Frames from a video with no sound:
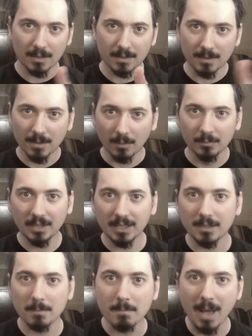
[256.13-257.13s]
only
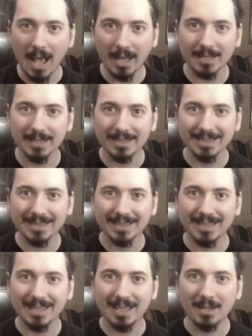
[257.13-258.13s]
the Mac
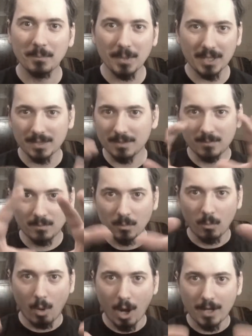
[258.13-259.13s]
with
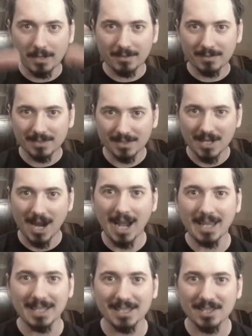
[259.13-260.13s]
one
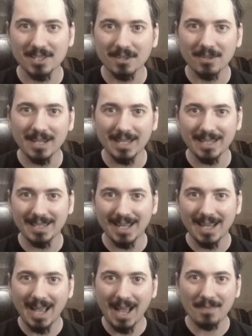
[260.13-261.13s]
tiny screen,
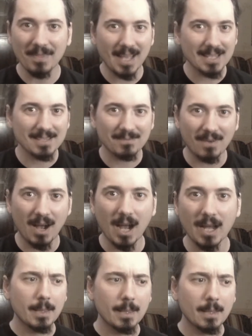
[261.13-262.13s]
and that's
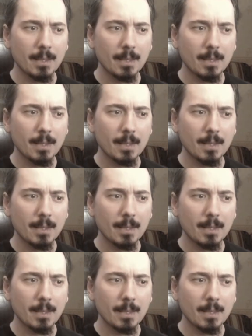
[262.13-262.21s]
fine.